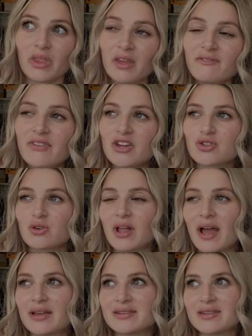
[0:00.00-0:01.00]

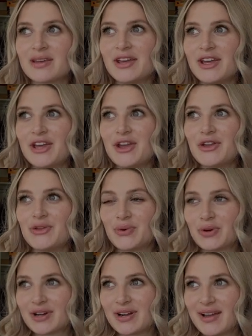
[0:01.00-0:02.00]
visualize
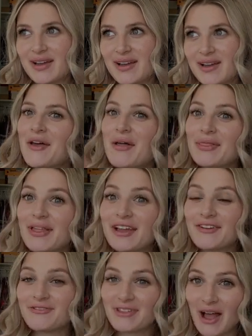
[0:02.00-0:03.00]
your like a
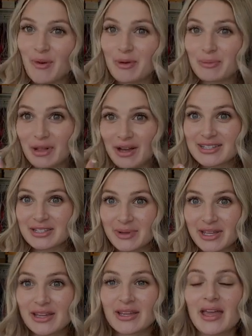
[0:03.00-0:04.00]
flower
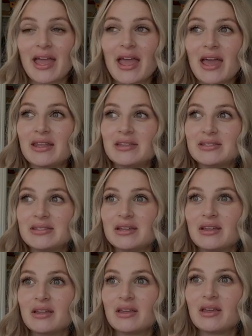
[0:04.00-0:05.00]
blossoming, and
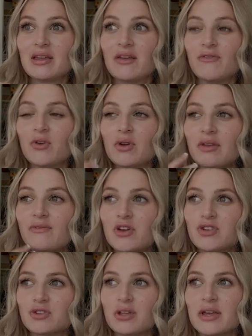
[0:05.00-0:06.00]
if you can
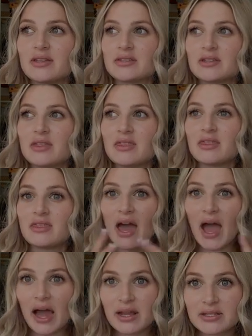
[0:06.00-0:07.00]
visualize
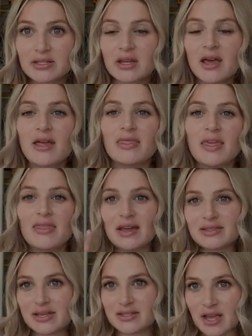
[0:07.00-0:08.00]
that, then
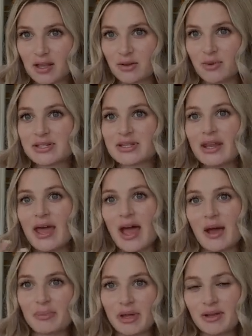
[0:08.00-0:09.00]
that's exactly what's going to
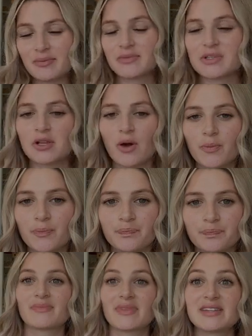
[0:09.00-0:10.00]
happen. So
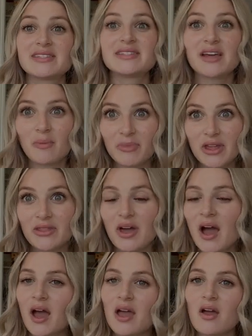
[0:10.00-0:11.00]
something that
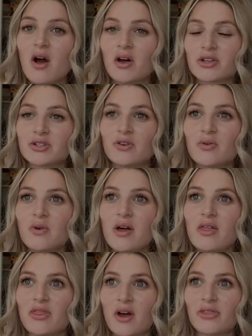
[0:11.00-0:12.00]
I also
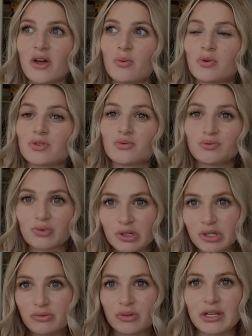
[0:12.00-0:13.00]
thought that was
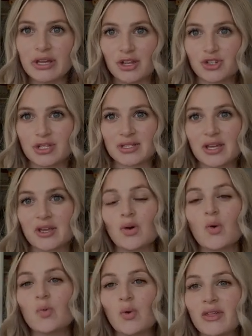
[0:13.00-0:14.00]
really, really interesting
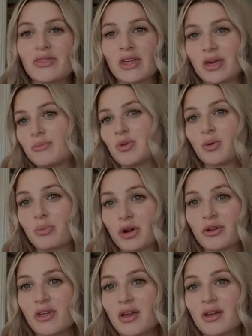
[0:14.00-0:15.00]
with the
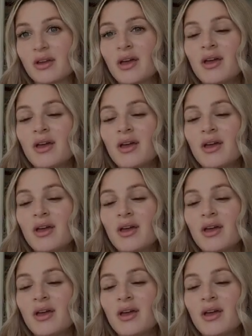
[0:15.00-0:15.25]
hypnobirthing